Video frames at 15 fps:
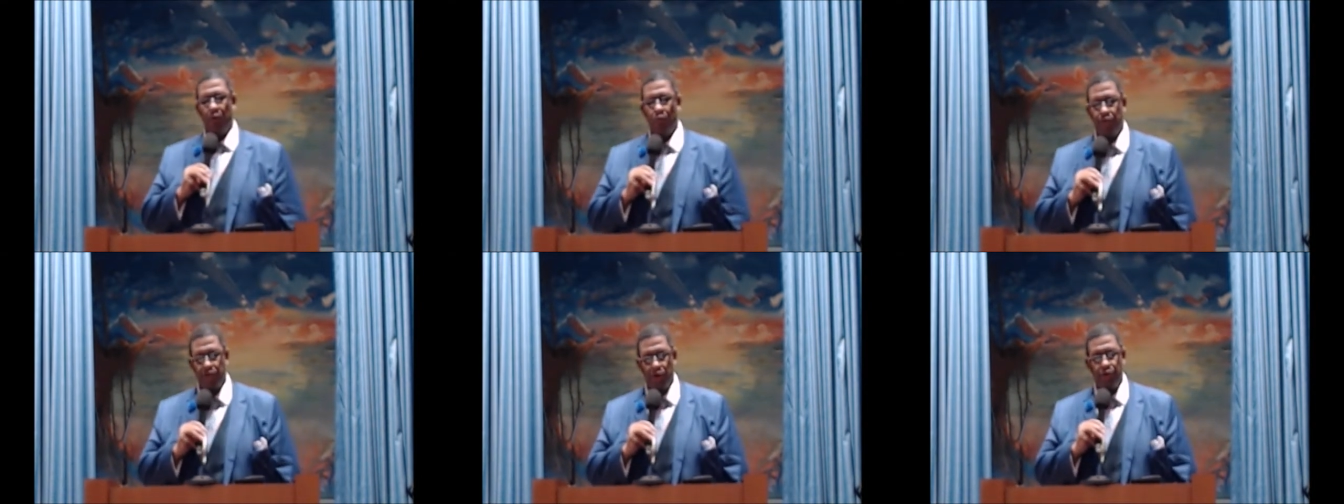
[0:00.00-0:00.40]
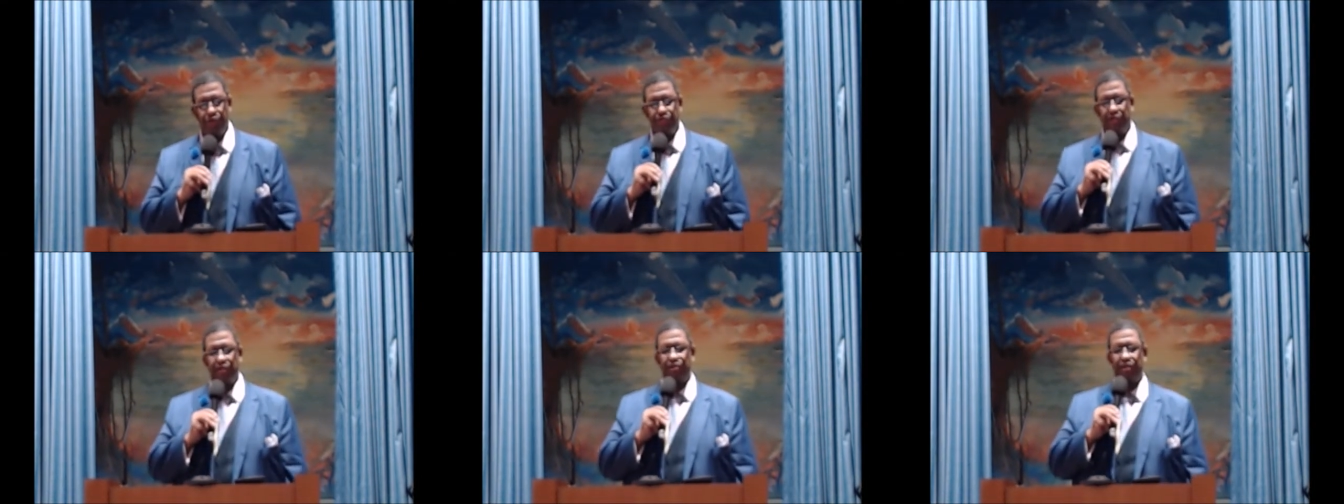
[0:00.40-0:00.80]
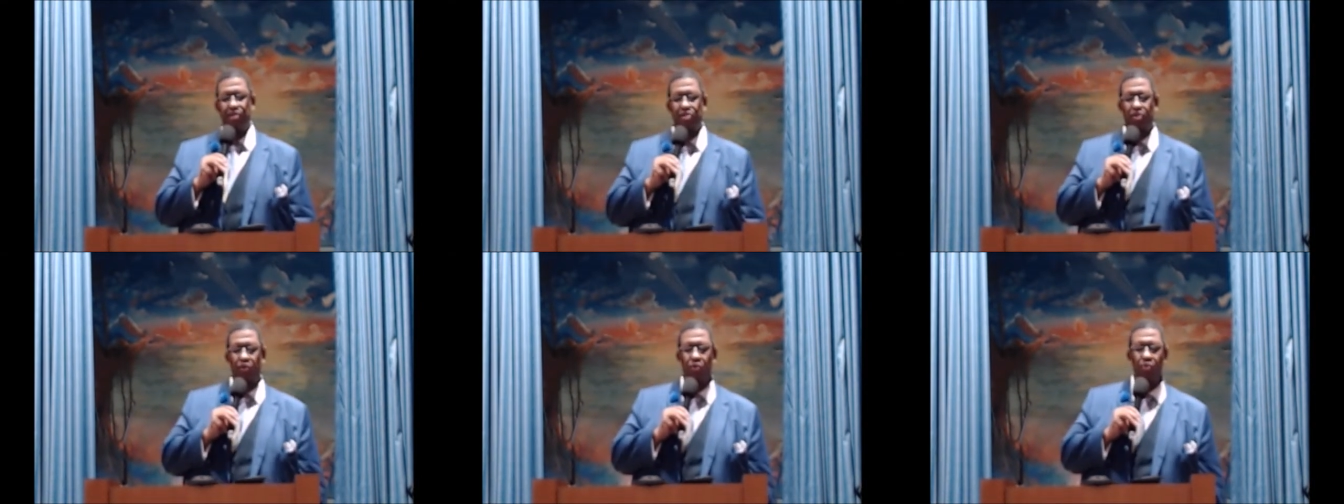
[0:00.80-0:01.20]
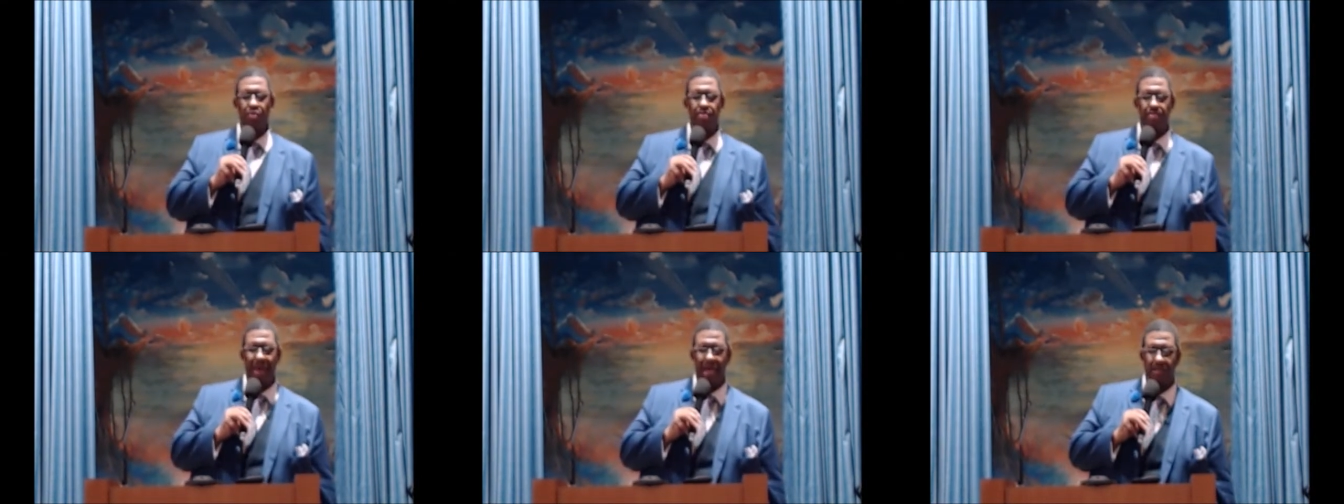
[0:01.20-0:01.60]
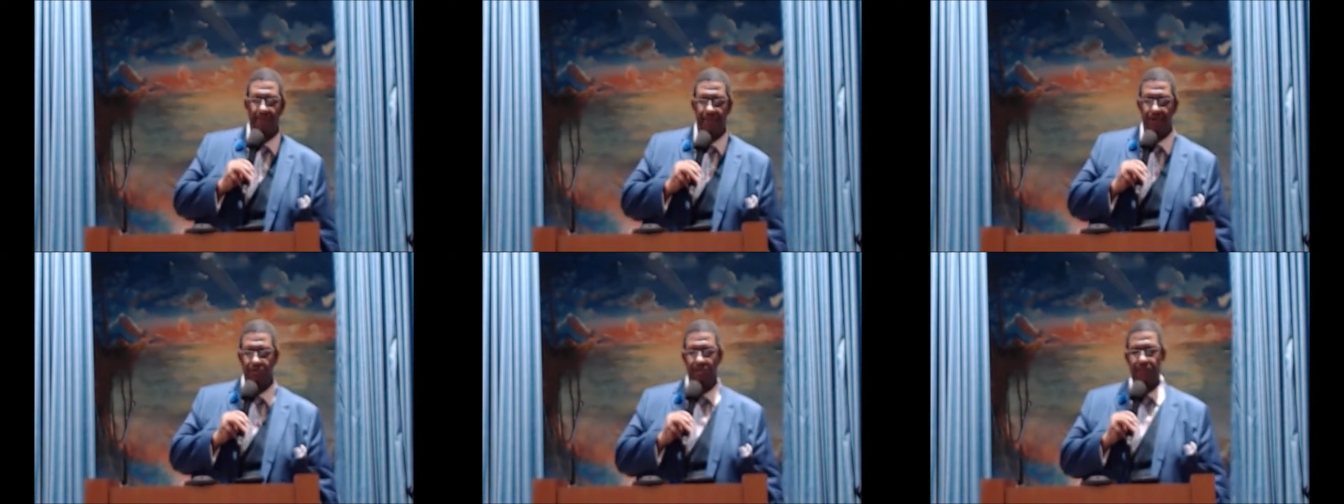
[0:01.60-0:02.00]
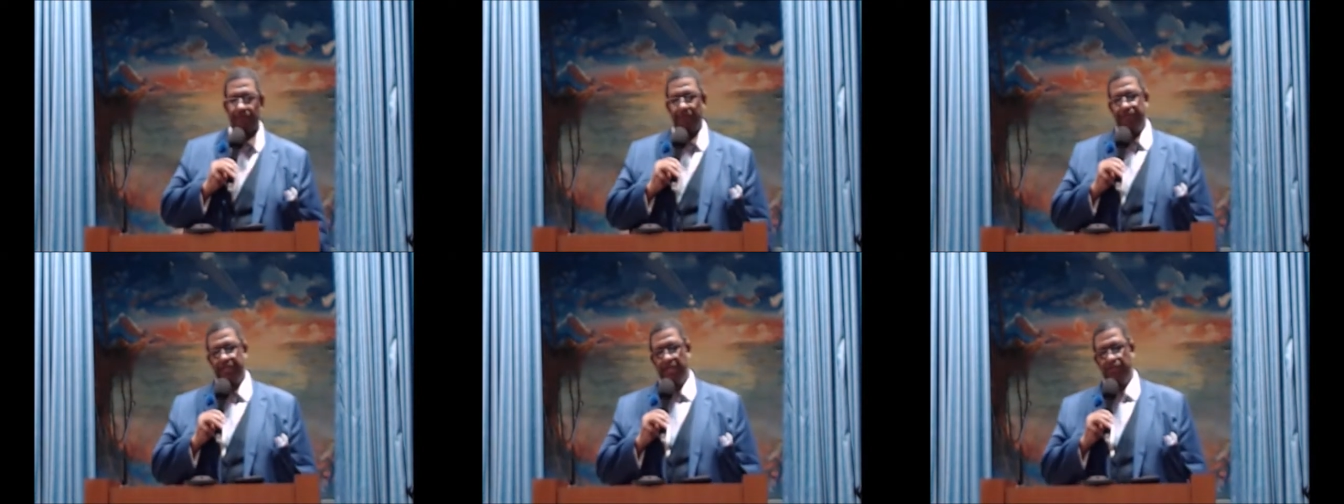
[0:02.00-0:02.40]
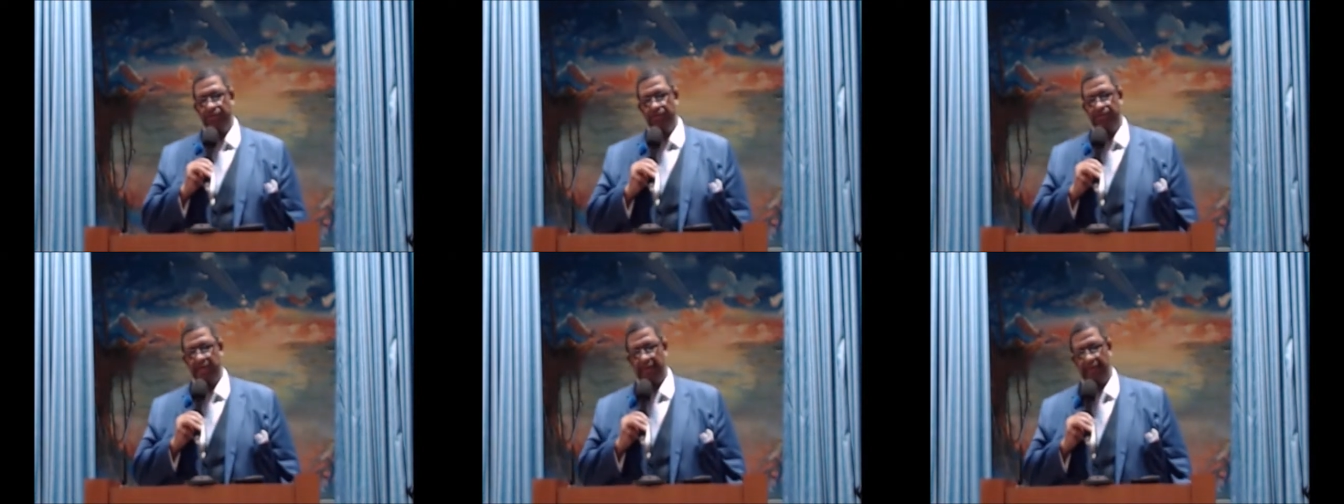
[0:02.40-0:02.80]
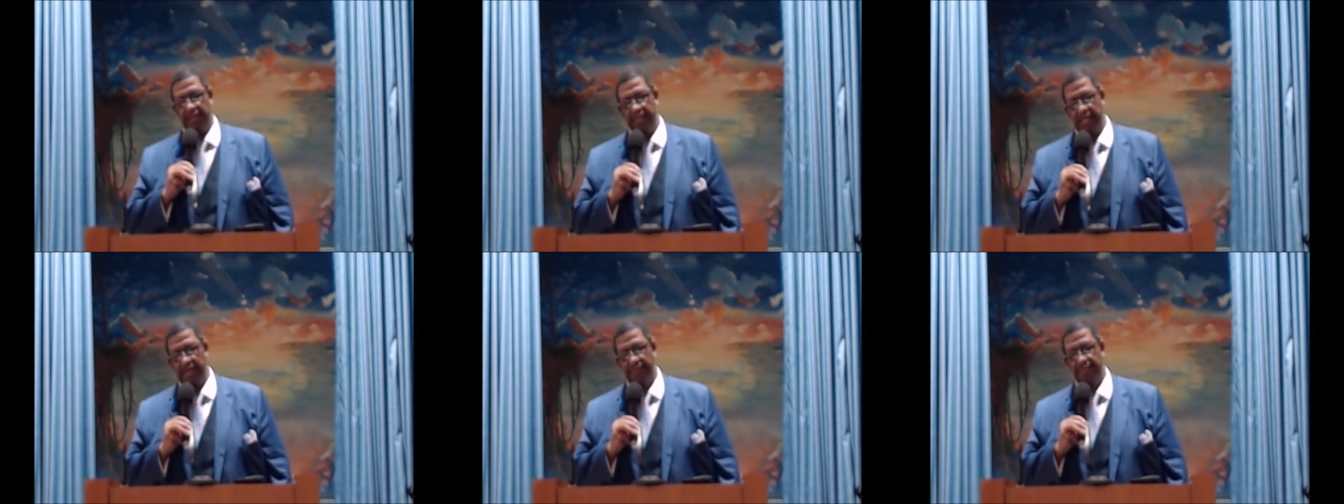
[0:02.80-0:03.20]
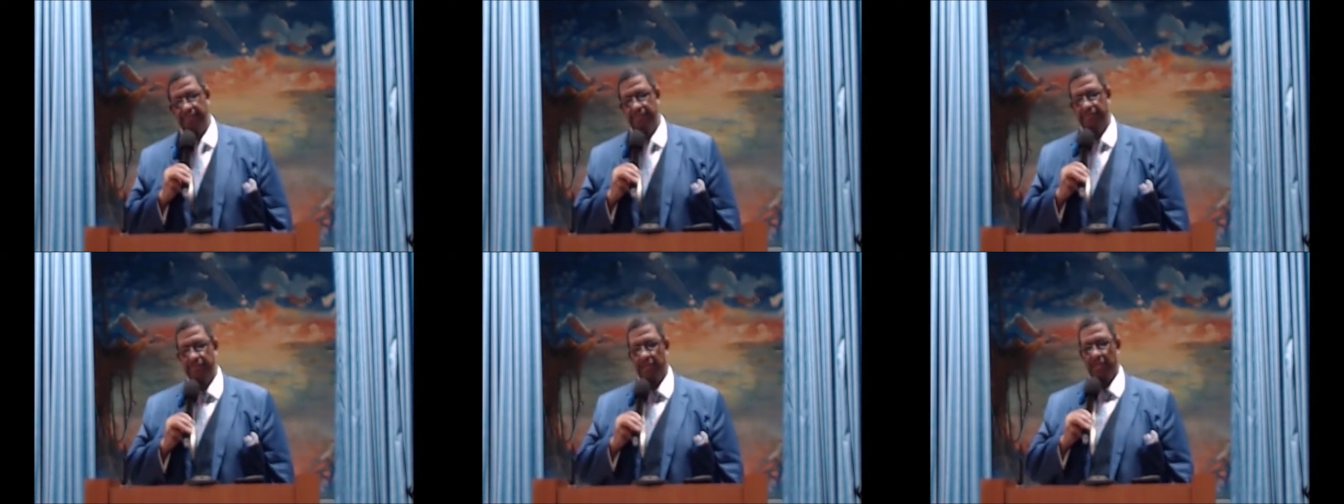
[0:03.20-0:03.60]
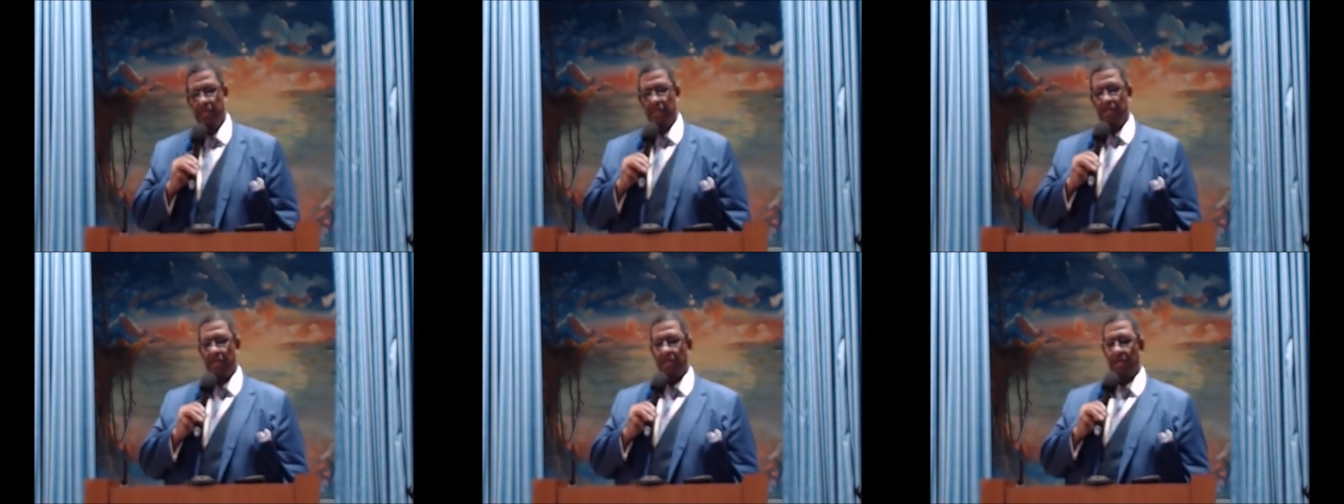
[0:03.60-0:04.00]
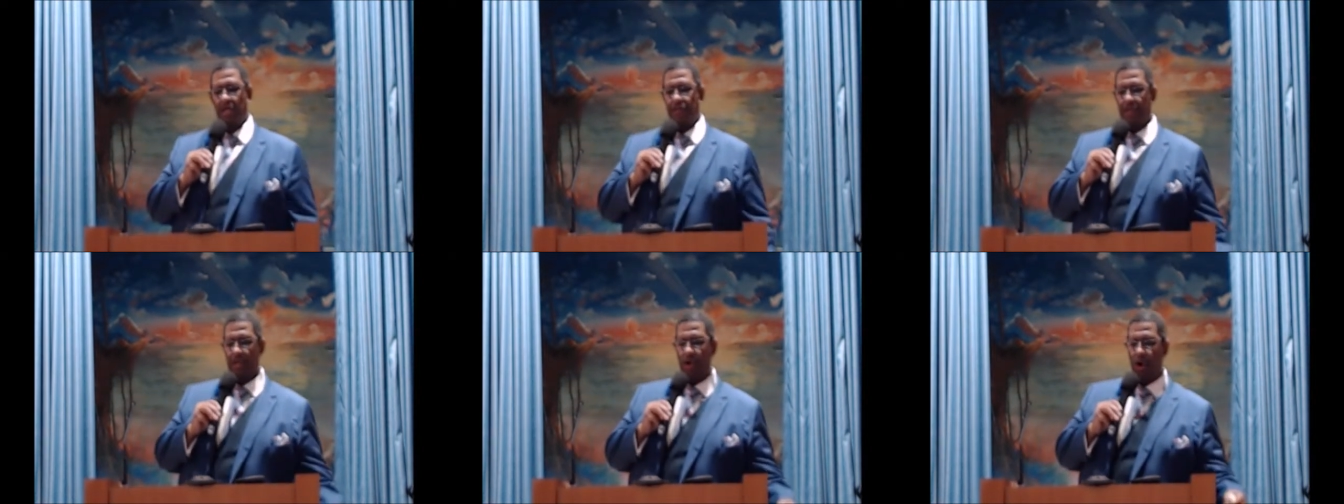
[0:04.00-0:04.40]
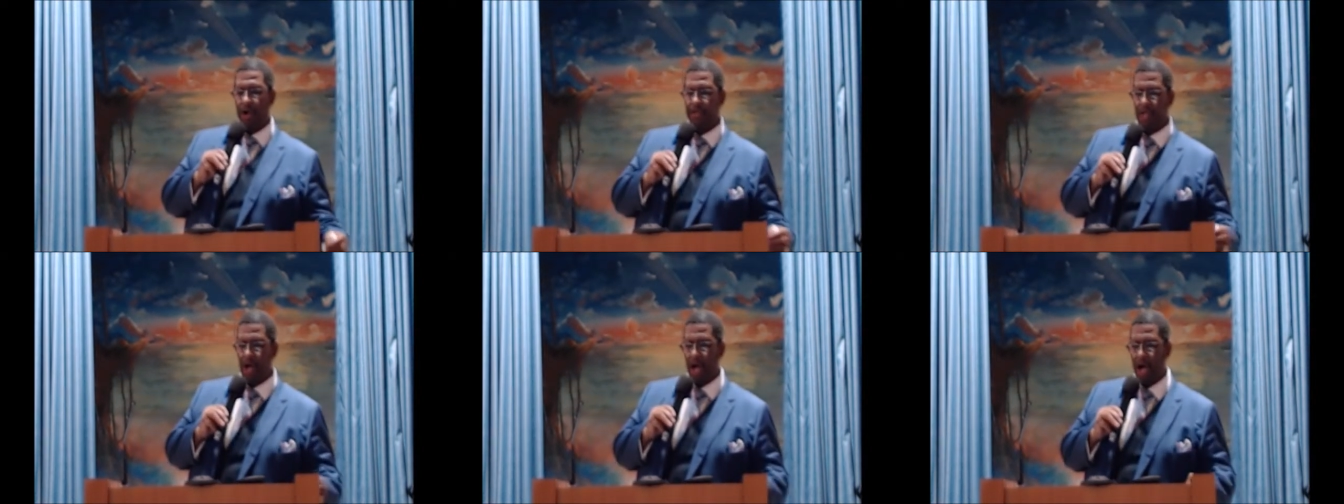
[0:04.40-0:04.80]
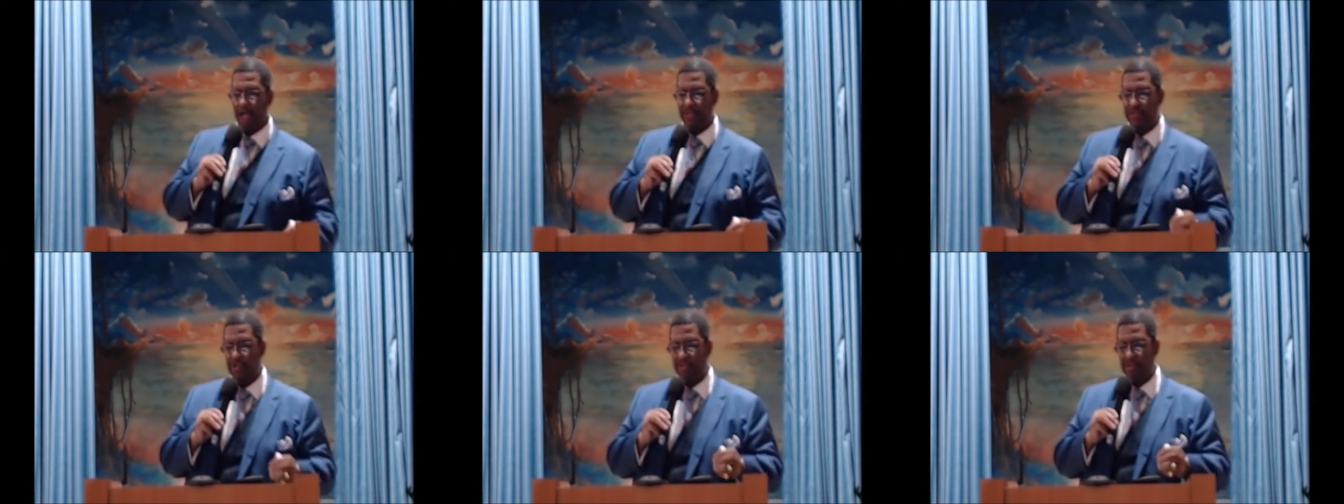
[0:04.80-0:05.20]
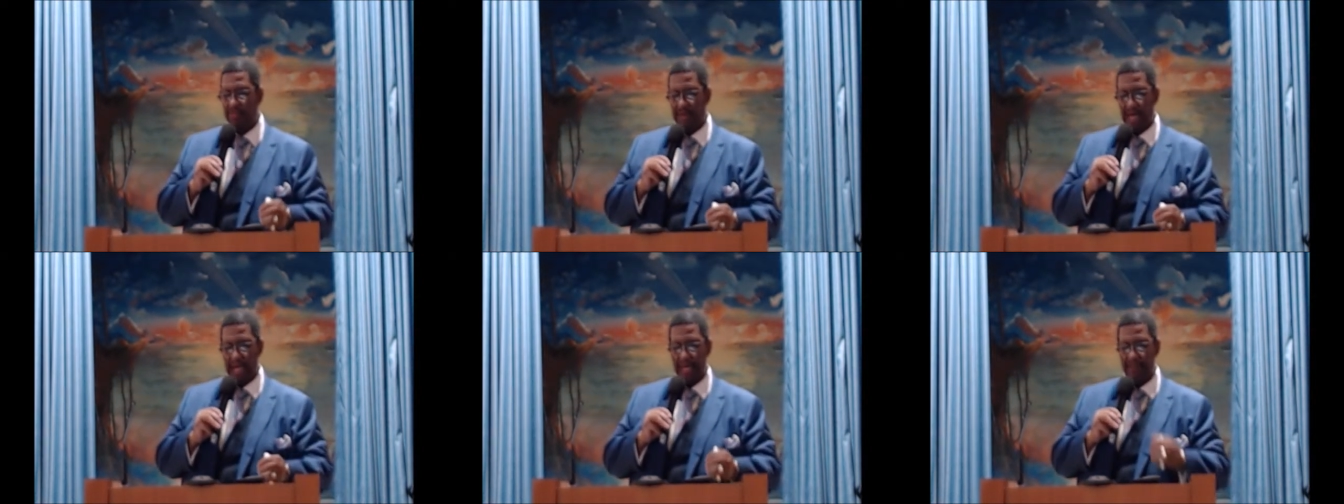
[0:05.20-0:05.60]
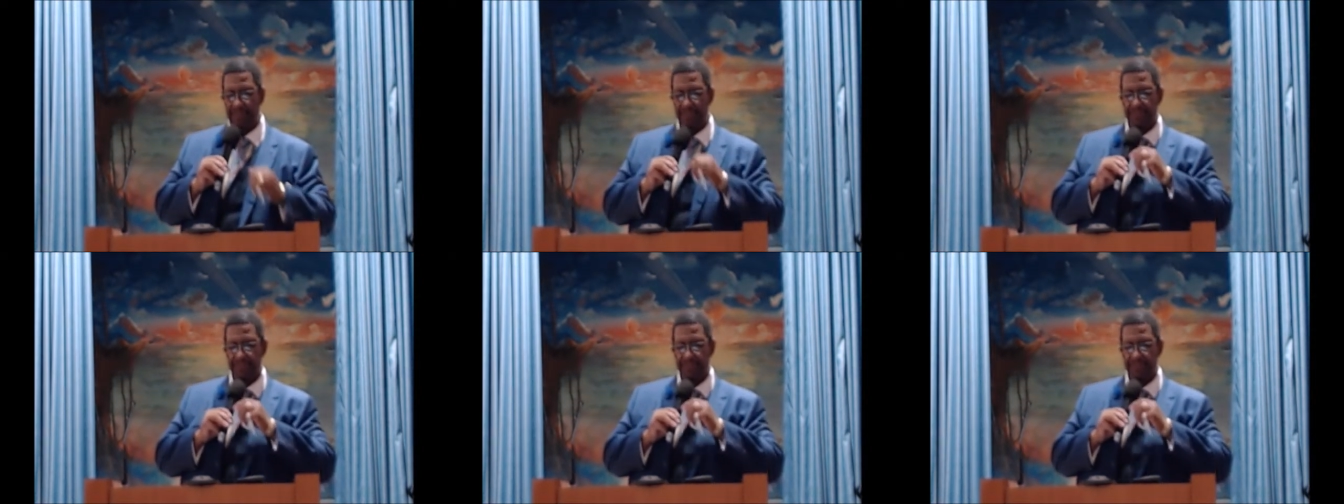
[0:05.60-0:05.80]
When you go to Genesis 2, back to verses 15 through 17. The Lord God took the man,